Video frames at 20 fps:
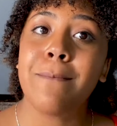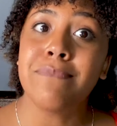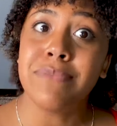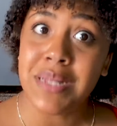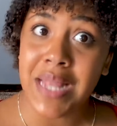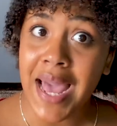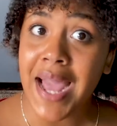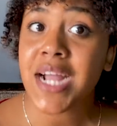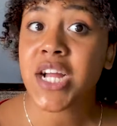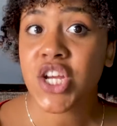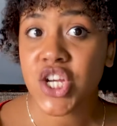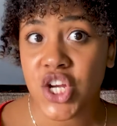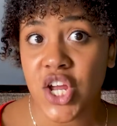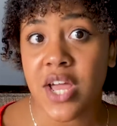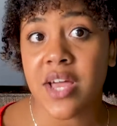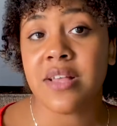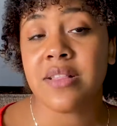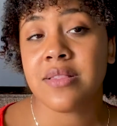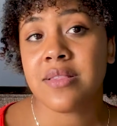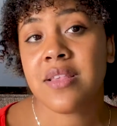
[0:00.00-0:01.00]
Black
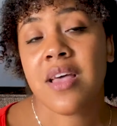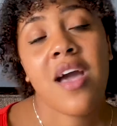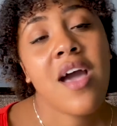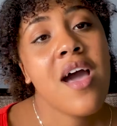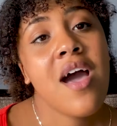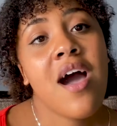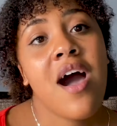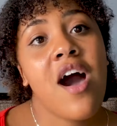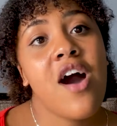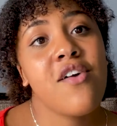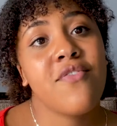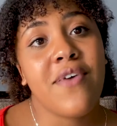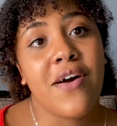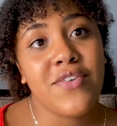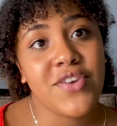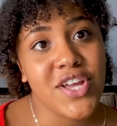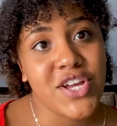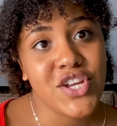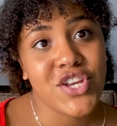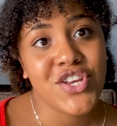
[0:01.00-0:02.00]
shades of
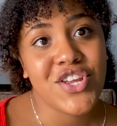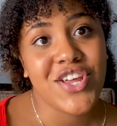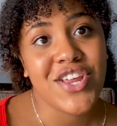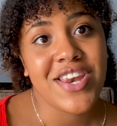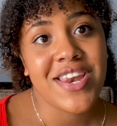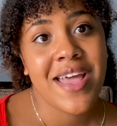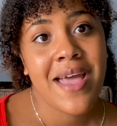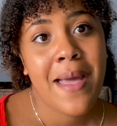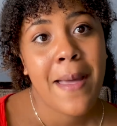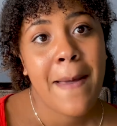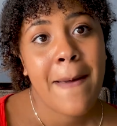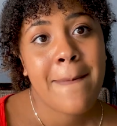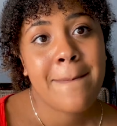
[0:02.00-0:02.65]
foundation,